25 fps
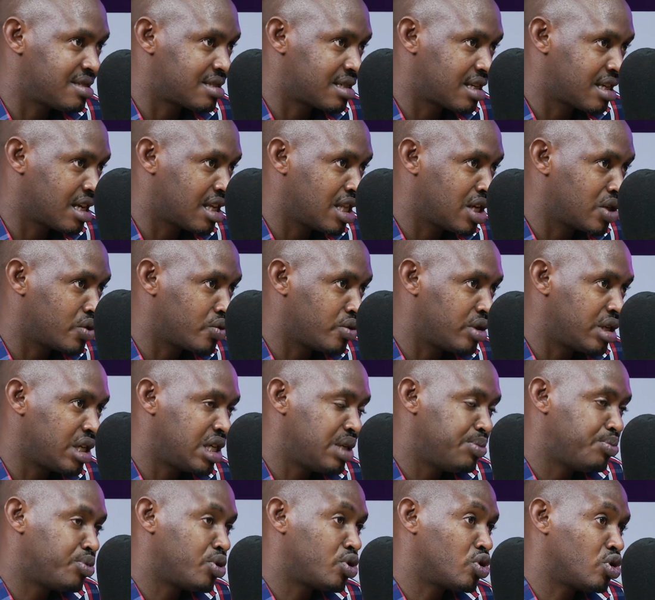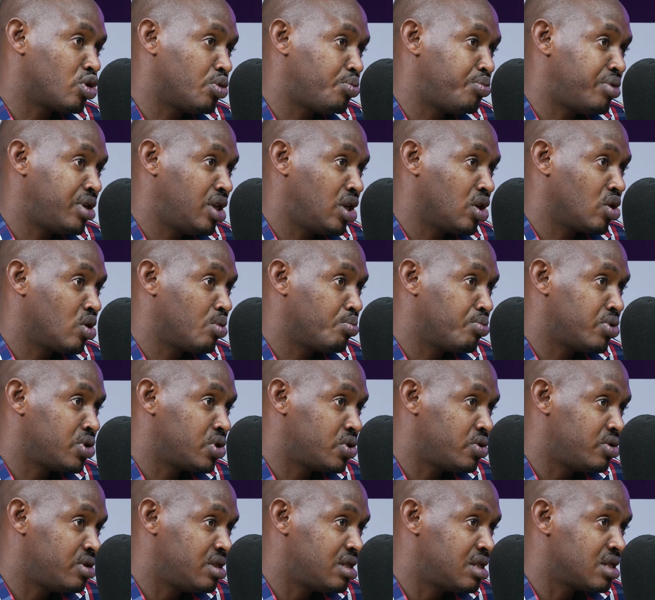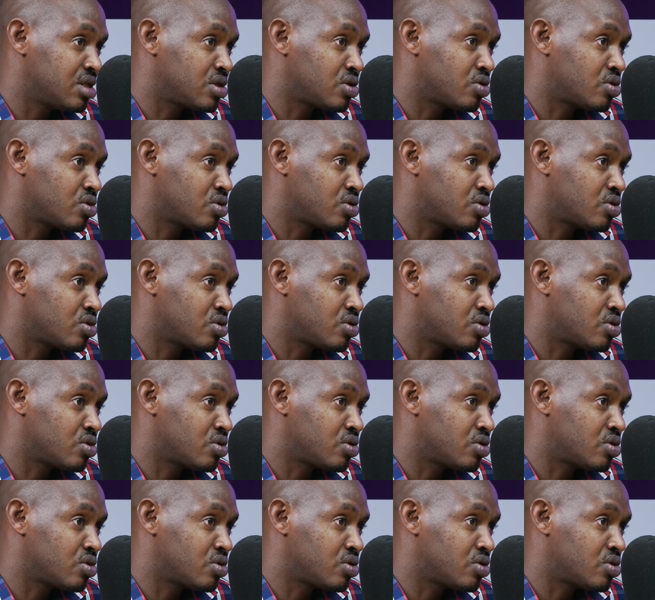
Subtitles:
such that we keep on opening opportunities